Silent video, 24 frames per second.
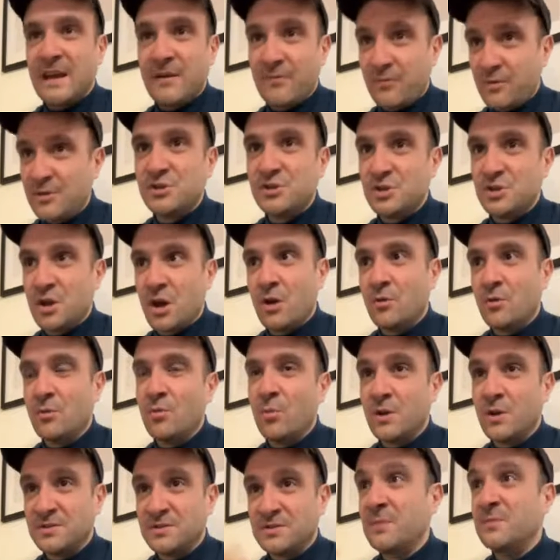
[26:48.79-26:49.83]
every show
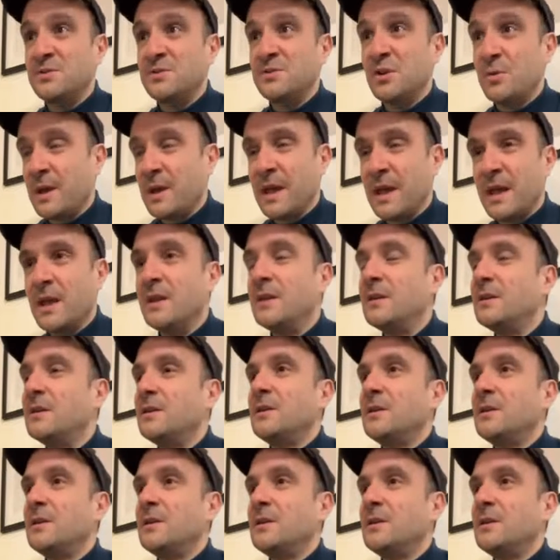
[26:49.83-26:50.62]
whilst I'm doing it,